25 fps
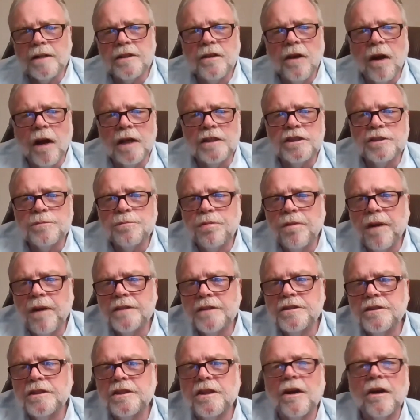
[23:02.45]
God's
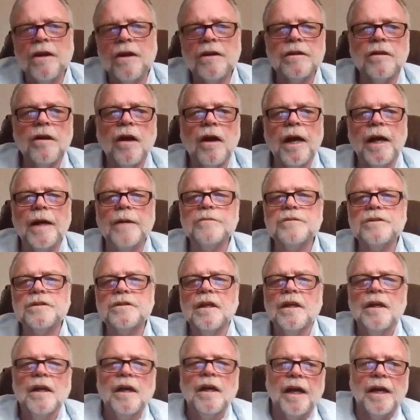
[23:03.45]
present in our lives,
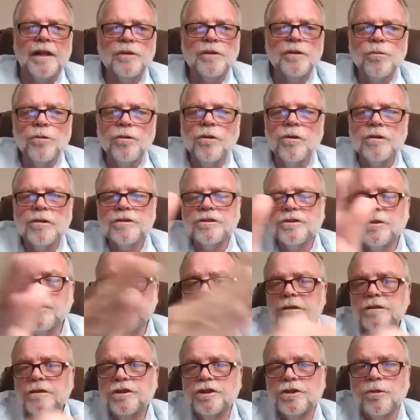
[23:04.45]
and the world
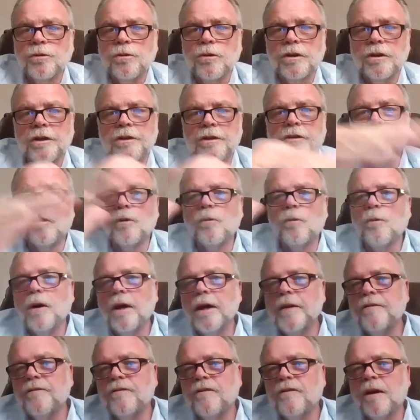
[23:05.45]
turns toward it or
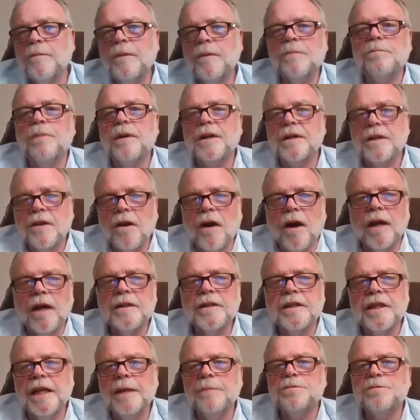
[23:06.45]
away from it, but God
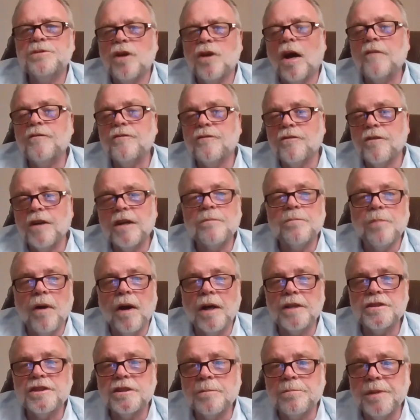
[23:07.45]
keeps offering
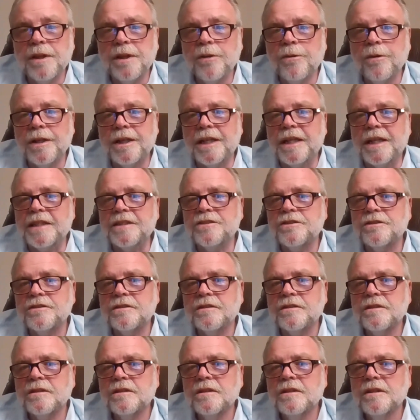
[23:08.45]
possibilities.
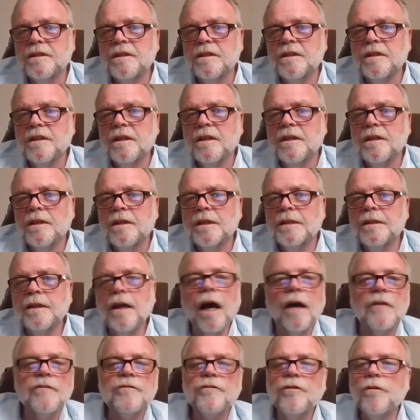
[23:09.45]

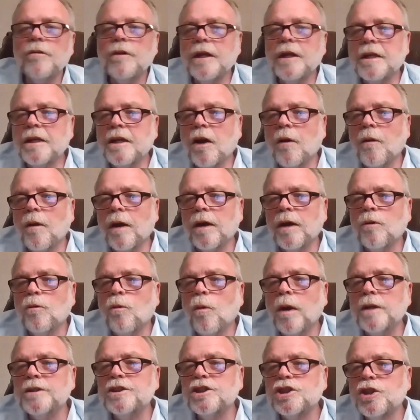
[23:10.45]
Not fully knowing
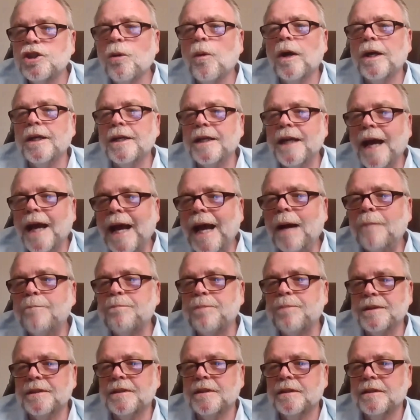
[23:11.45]
what's going to
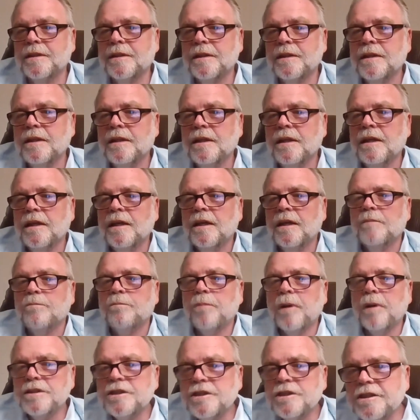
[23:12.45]
happen,
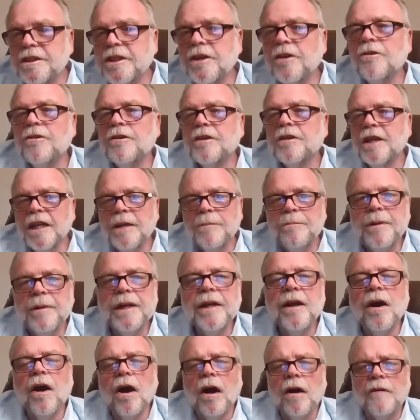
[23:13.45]
but still
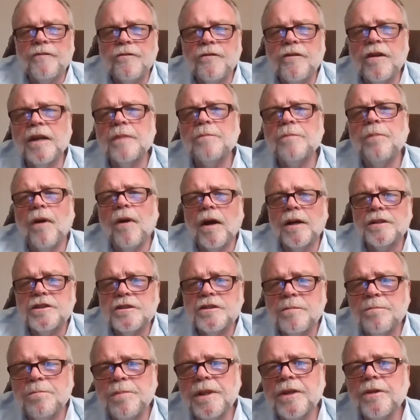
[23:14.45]
offering
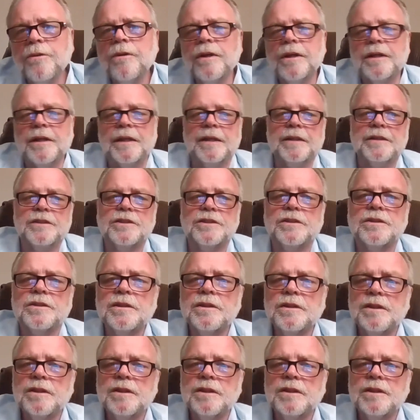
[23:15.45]
possibilities.